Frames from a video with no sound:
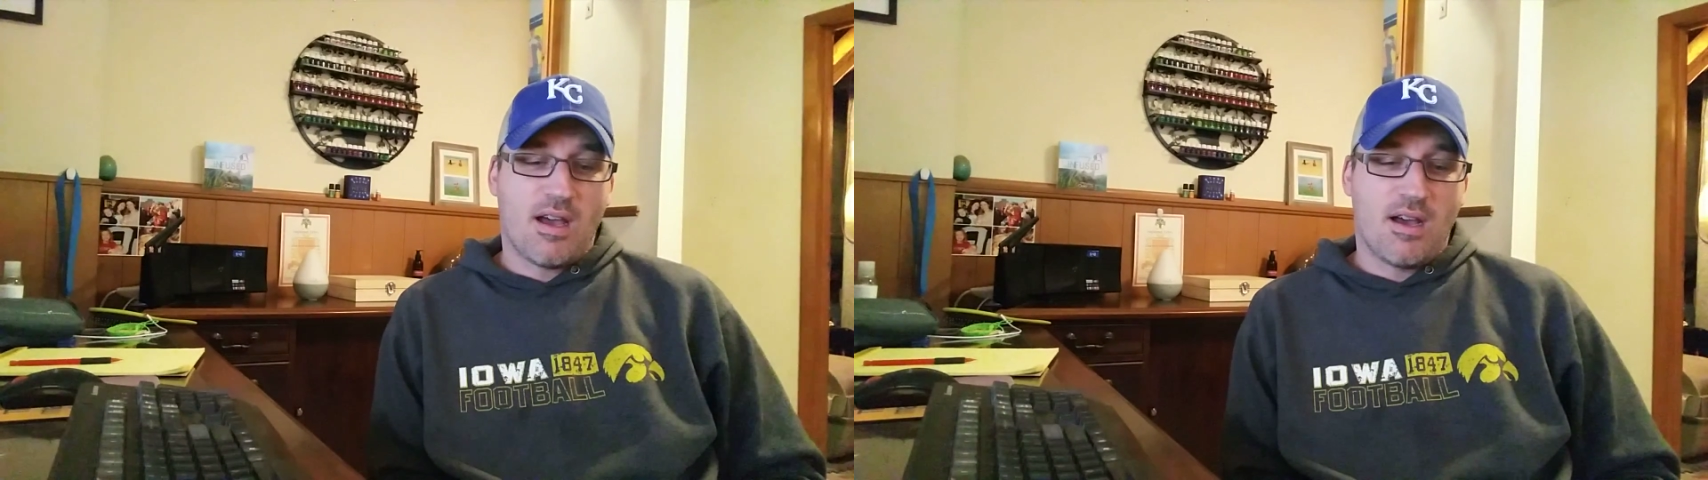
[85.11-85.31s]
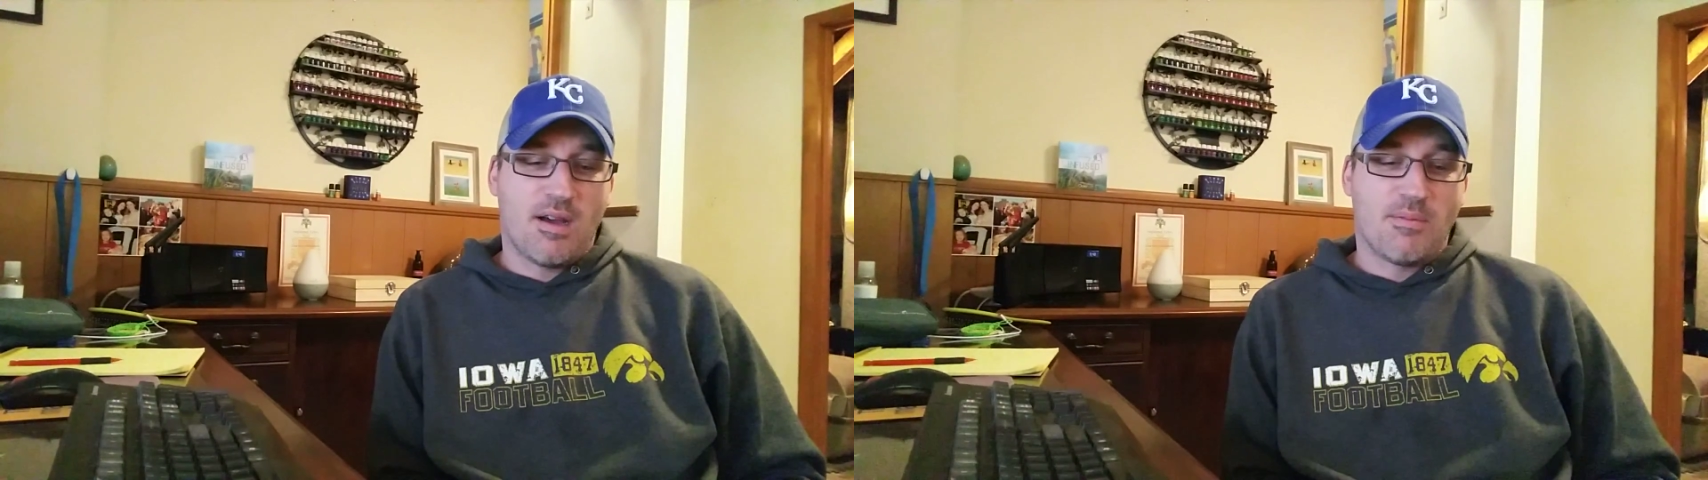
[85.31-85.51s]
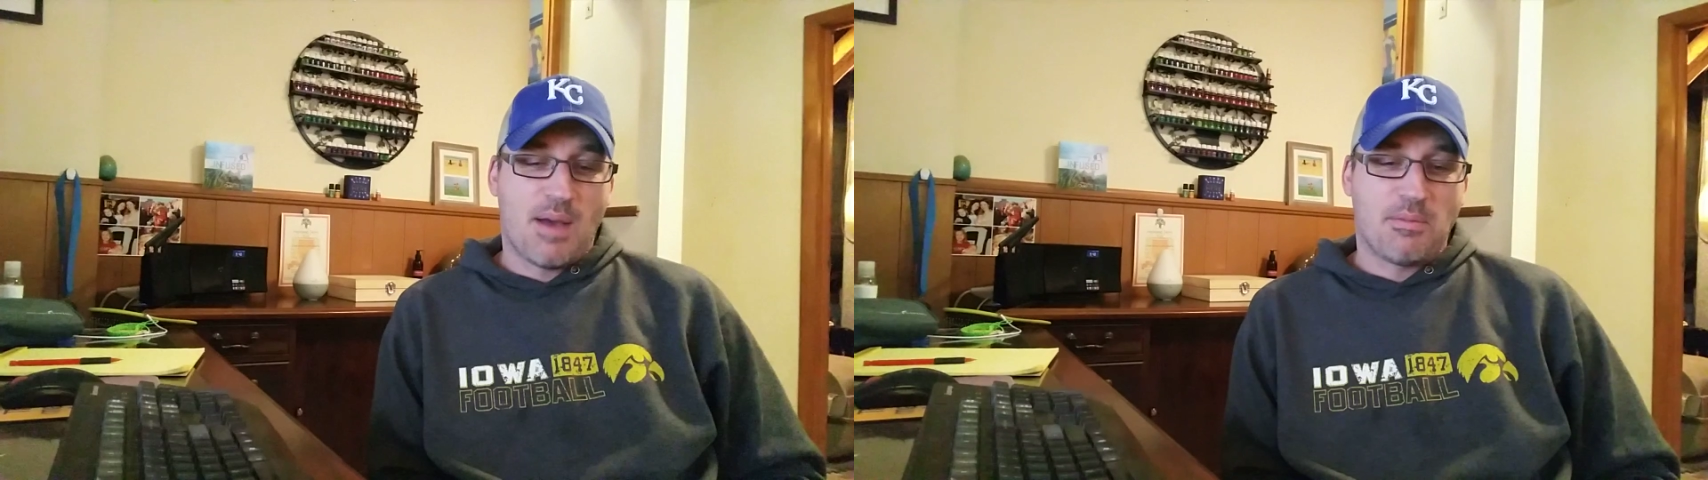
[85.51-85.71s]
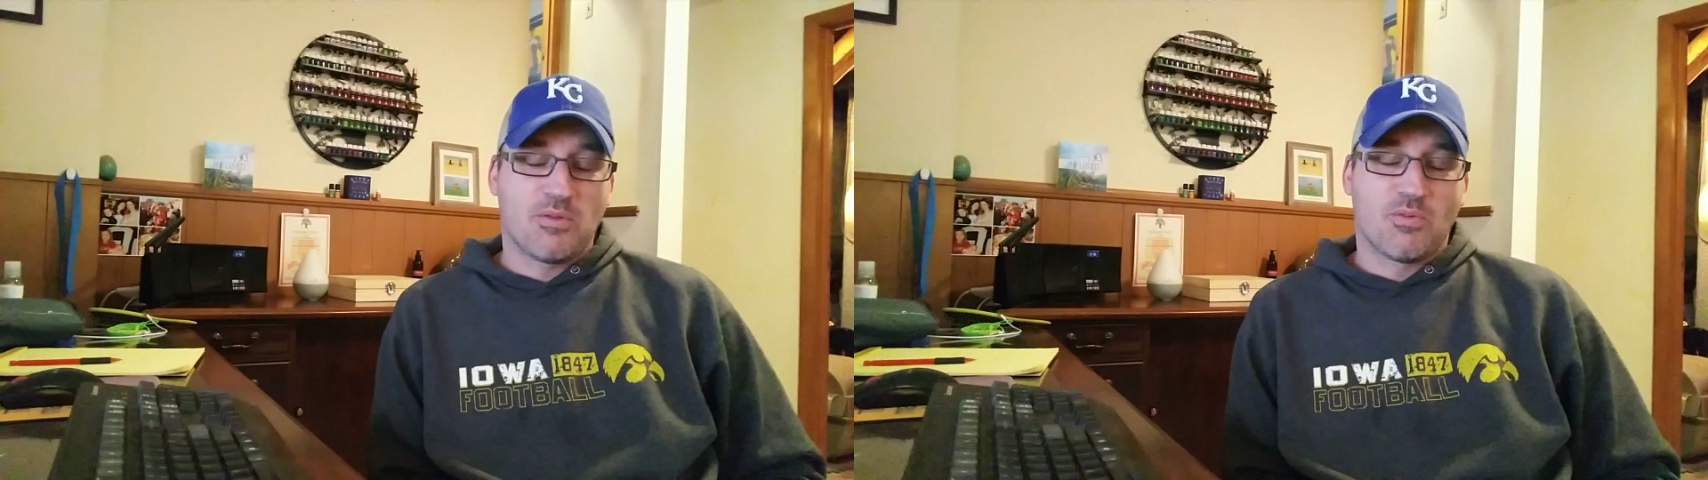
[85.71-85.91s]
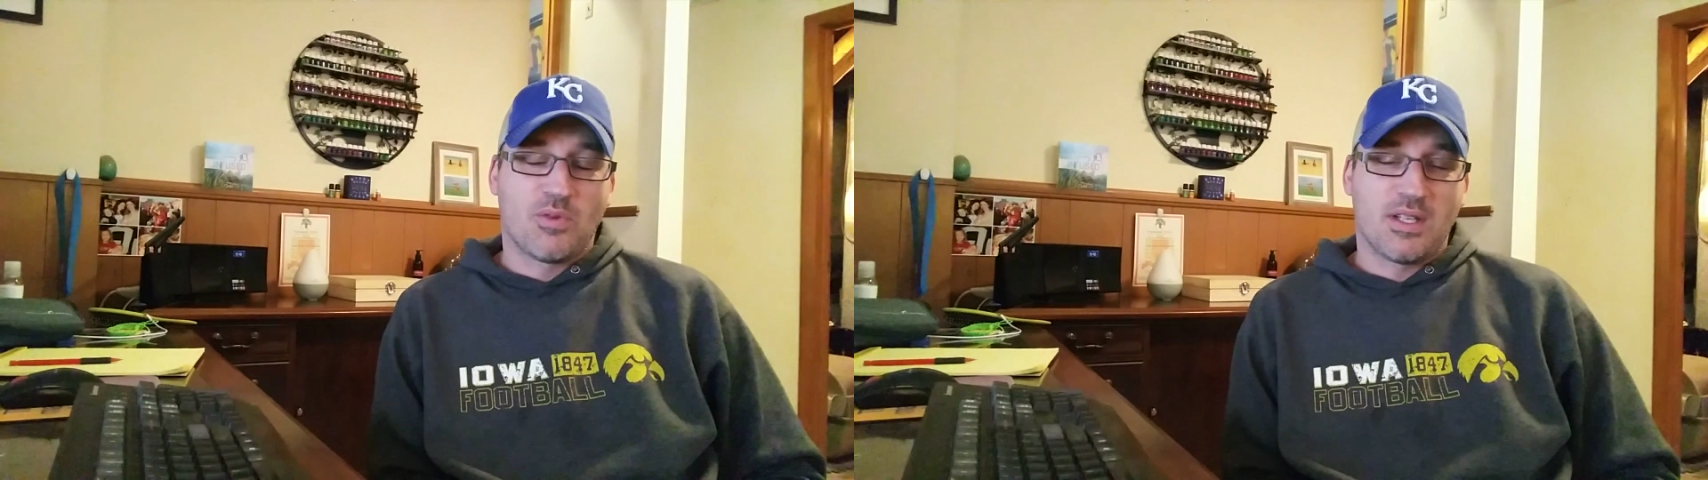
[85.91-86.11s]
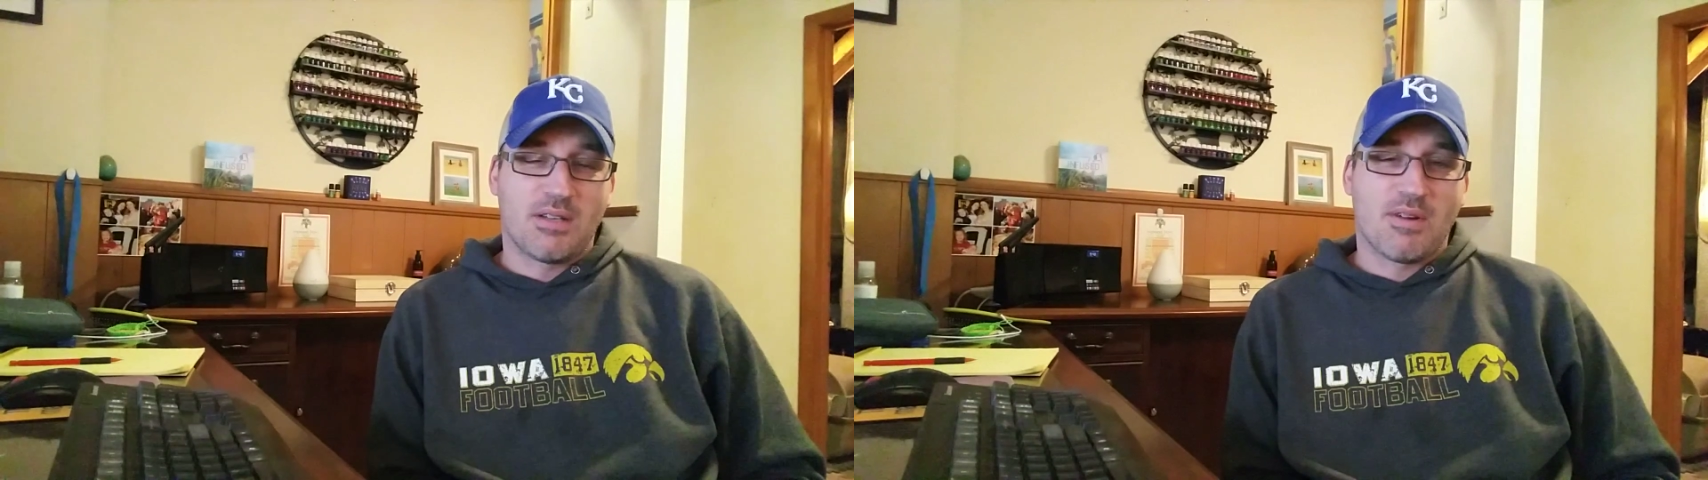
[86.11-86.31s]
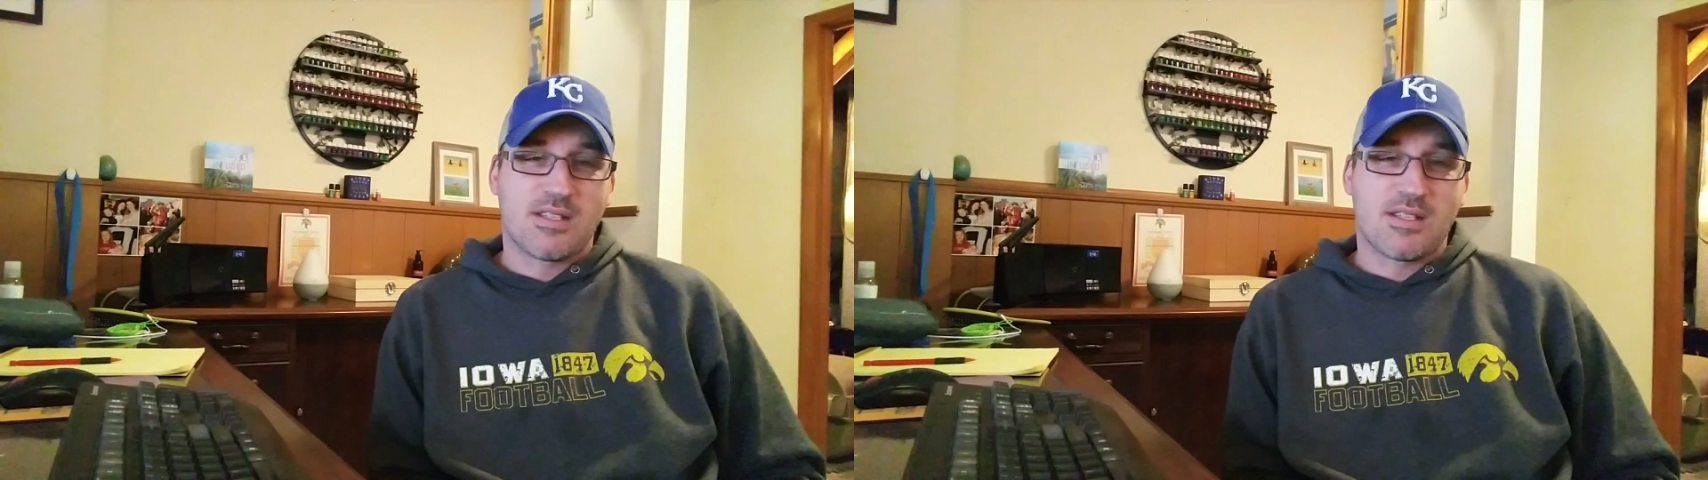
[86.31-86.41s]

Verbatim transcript: Um, I'm really